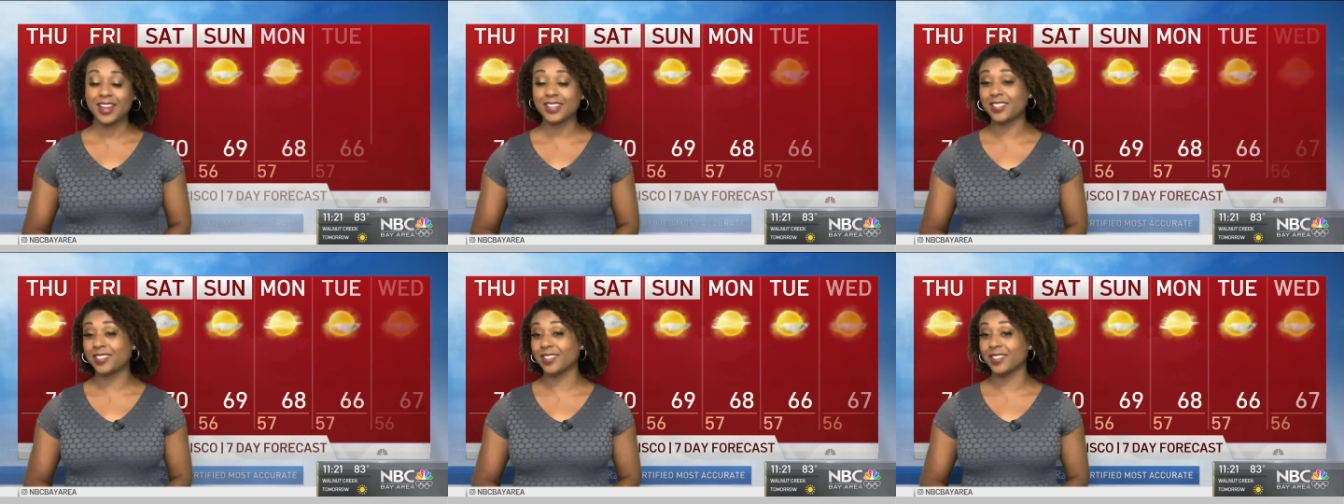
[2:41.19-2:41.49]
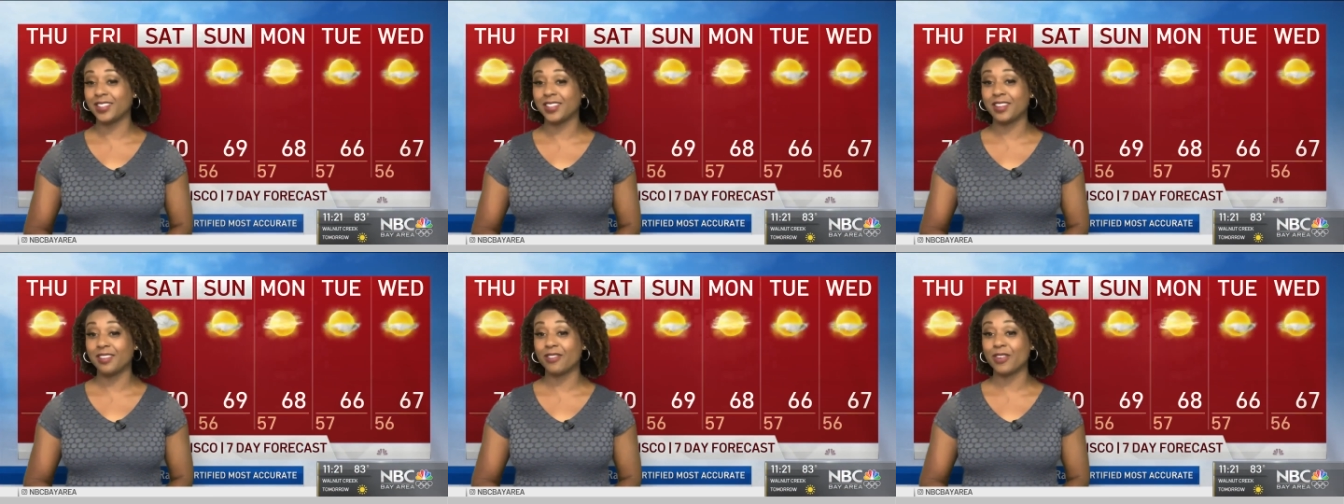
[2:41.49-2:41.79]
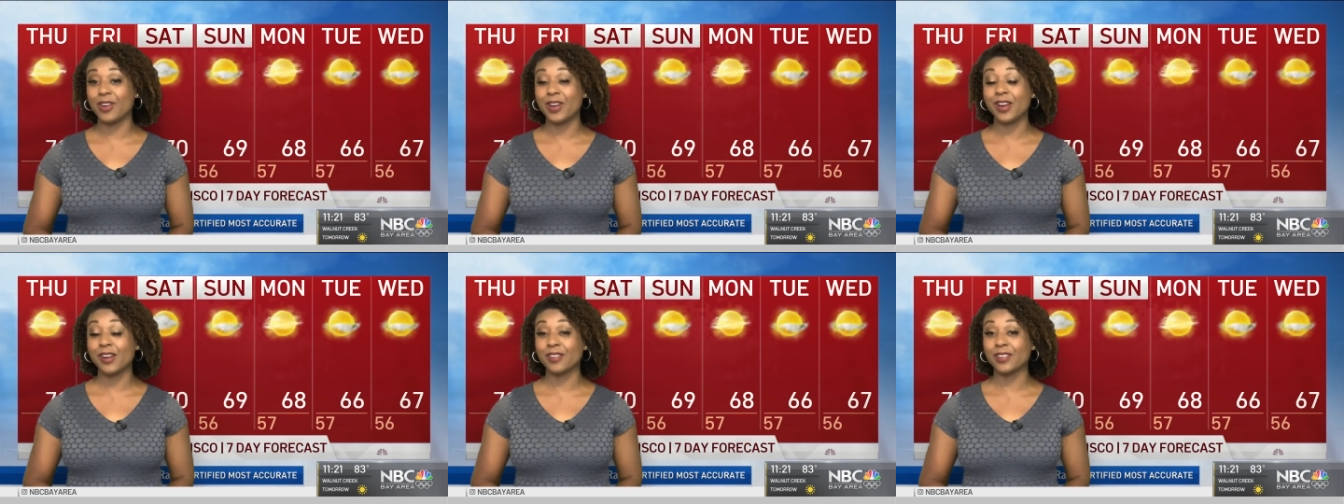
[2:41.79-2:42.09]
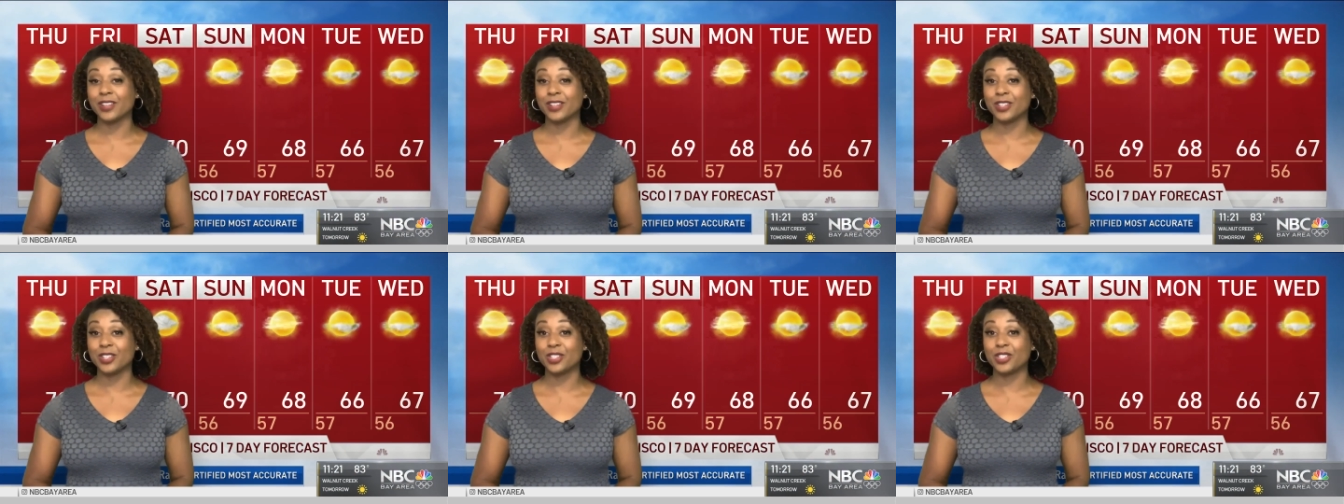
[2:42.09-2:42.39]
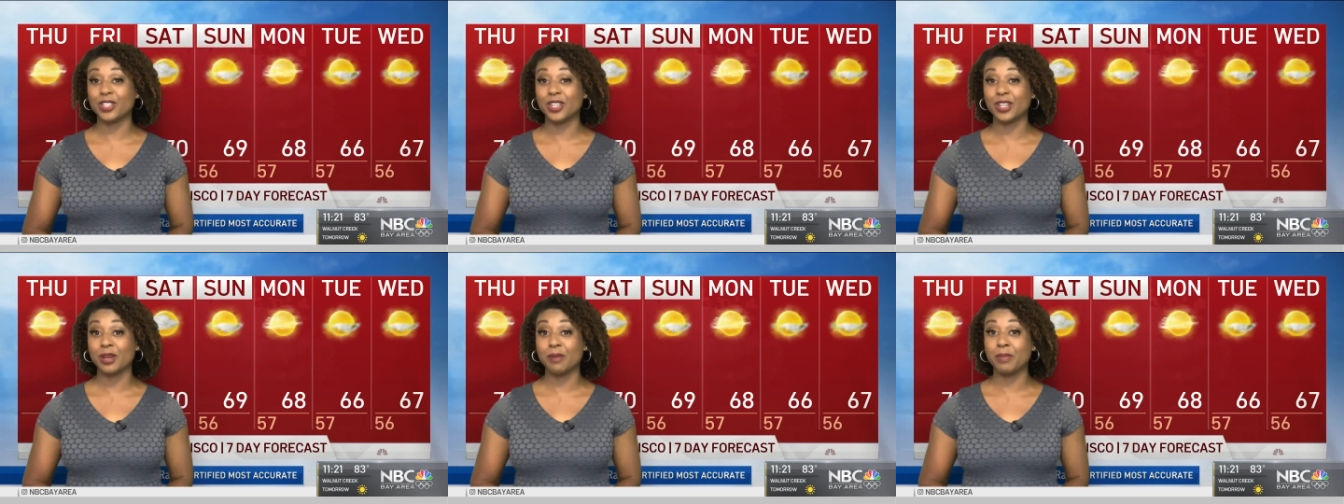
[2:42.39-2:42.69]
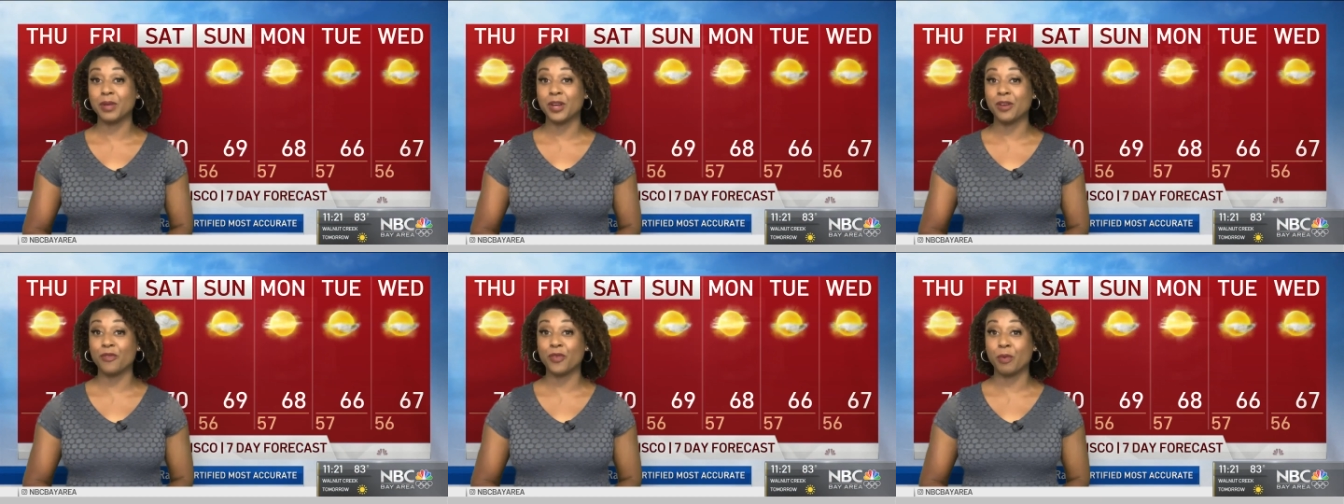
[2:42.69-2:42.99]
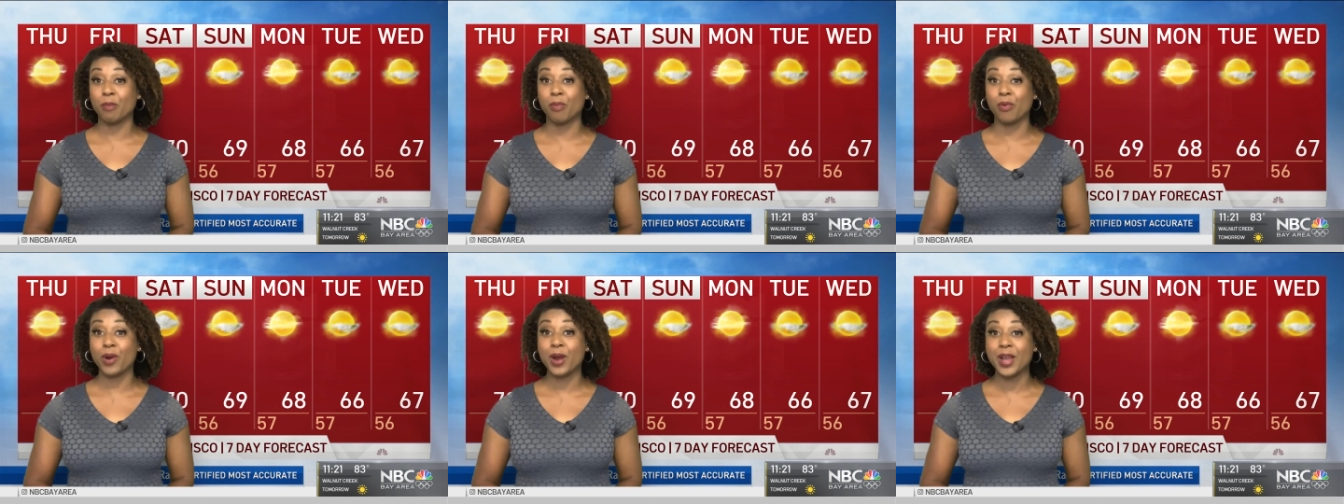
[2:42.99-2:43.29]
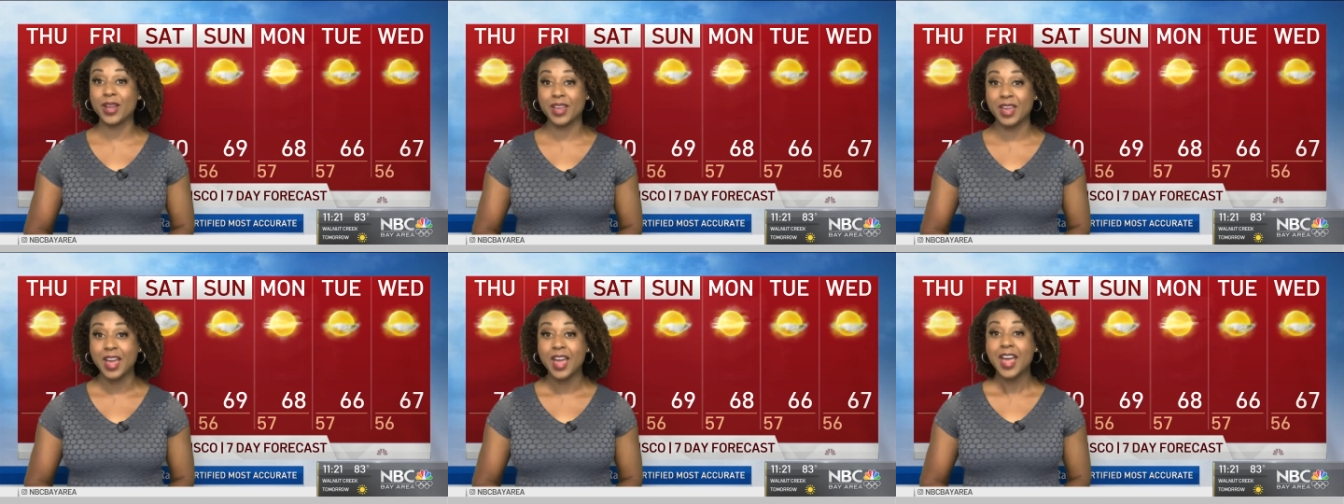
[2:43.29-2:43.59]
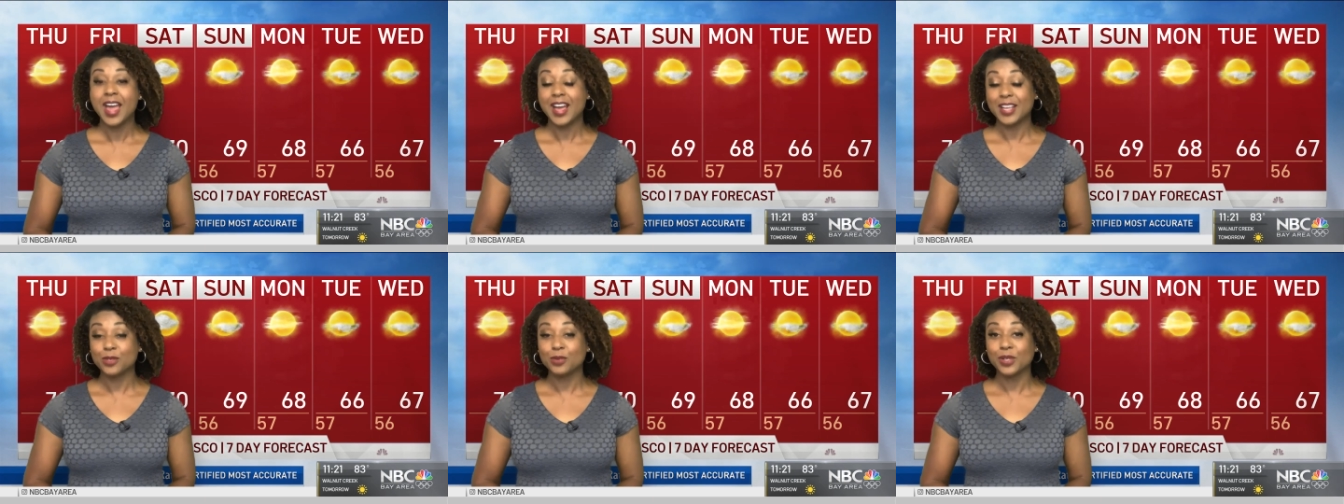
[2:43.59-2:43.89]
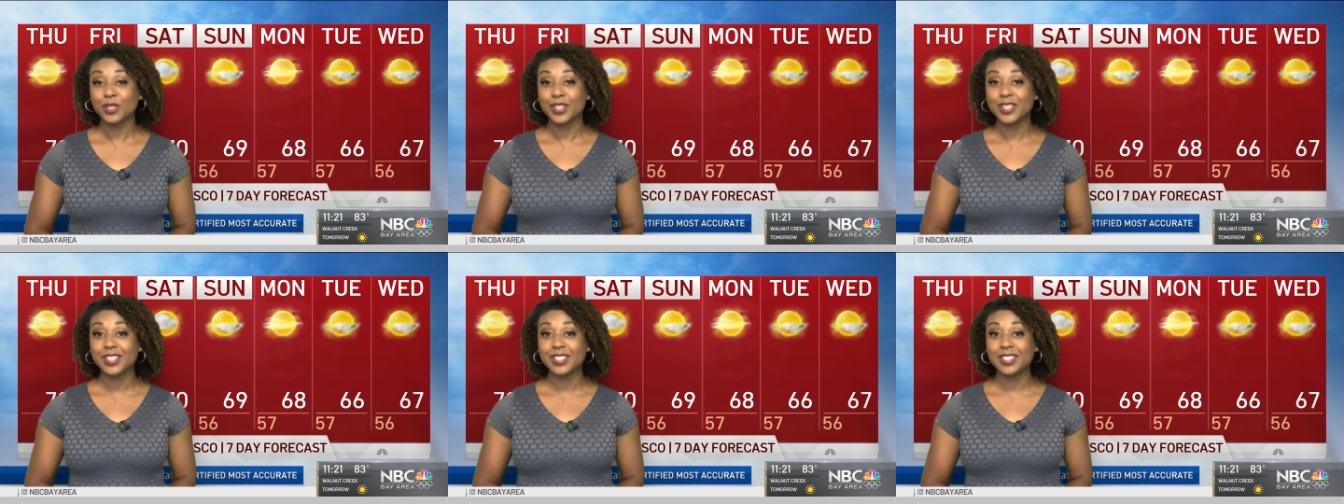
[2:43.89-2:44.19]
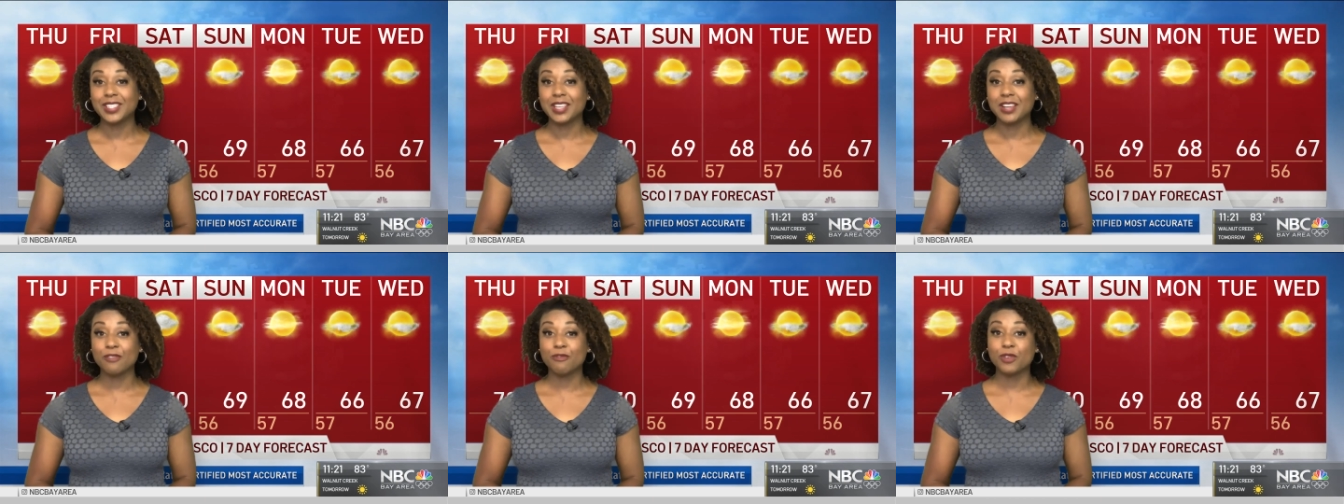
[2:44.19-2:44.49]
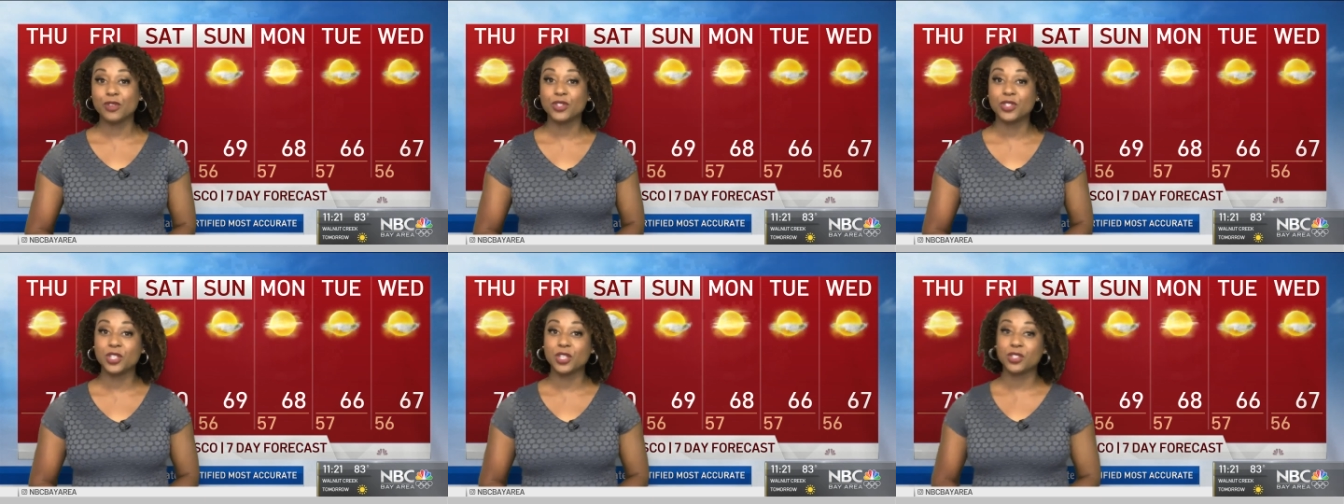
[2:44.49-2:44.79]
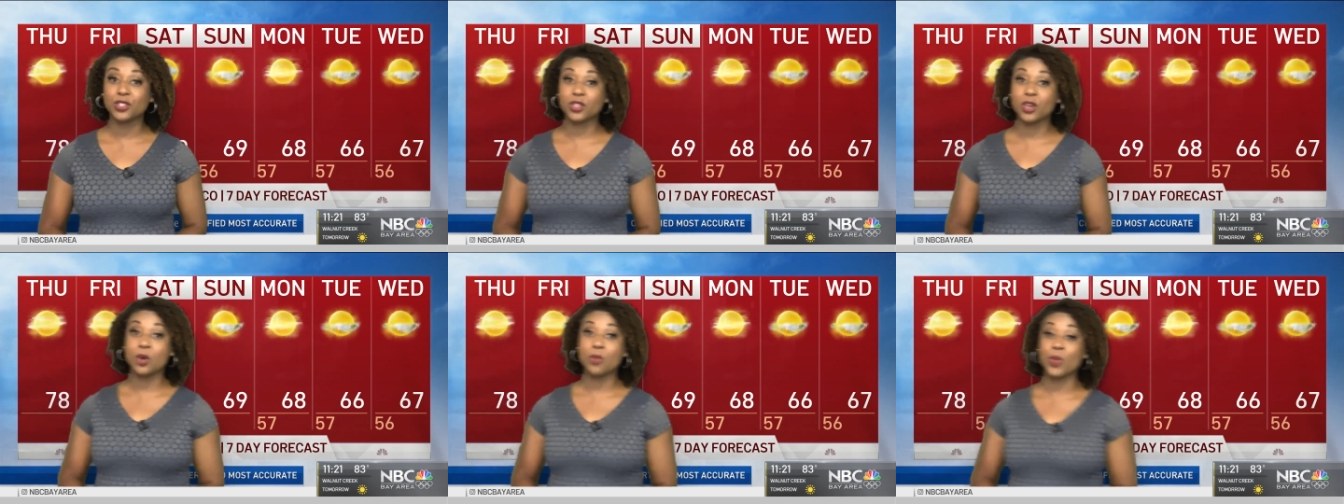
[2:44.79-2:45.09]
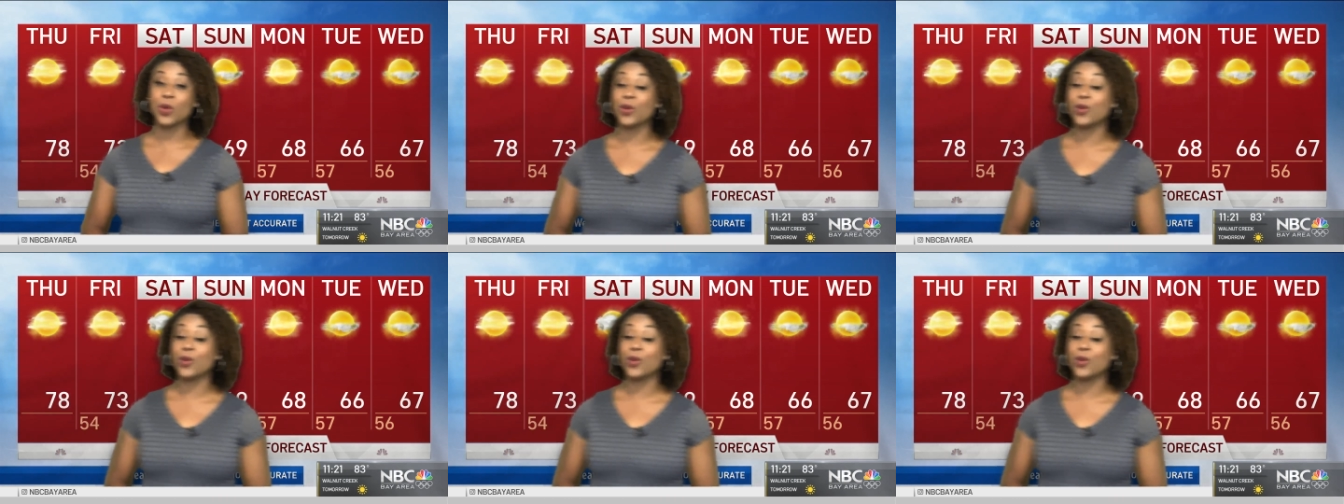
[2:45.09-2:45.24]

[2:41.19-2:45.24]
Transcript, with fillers: actually give our air conditioning a bit of a break. As we look at San Francisco,